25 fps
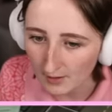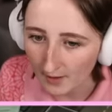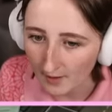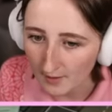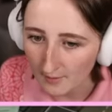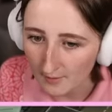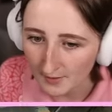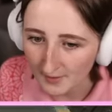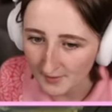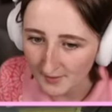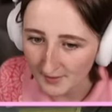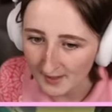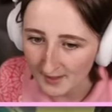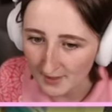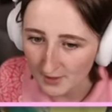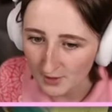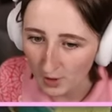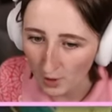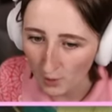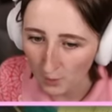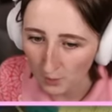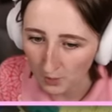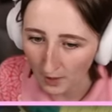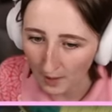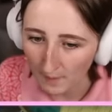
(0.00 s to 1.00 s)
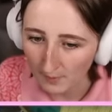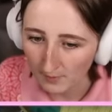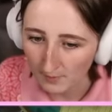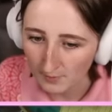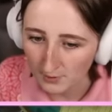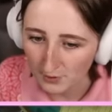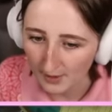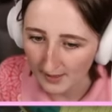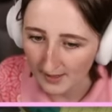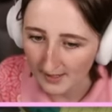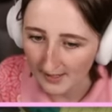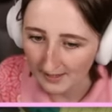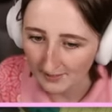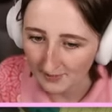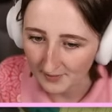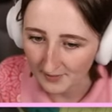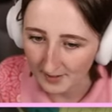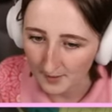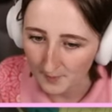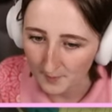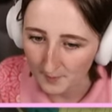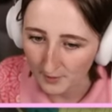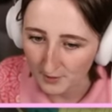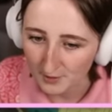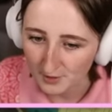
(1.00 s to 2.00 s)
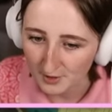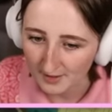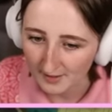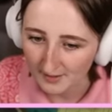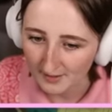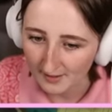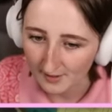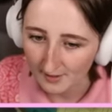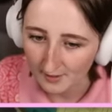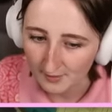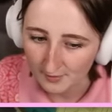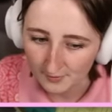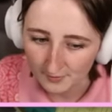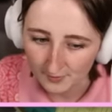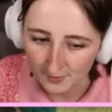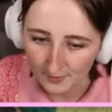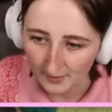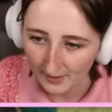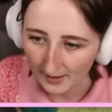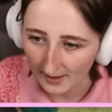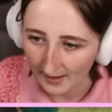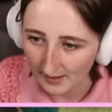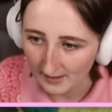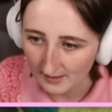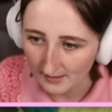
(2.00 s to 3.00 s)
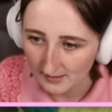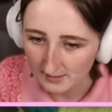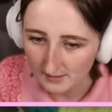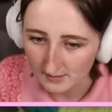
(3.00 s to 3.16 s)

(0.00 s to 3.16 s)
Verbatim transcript: It was like no problem trying to get the ambrosia to sell for that.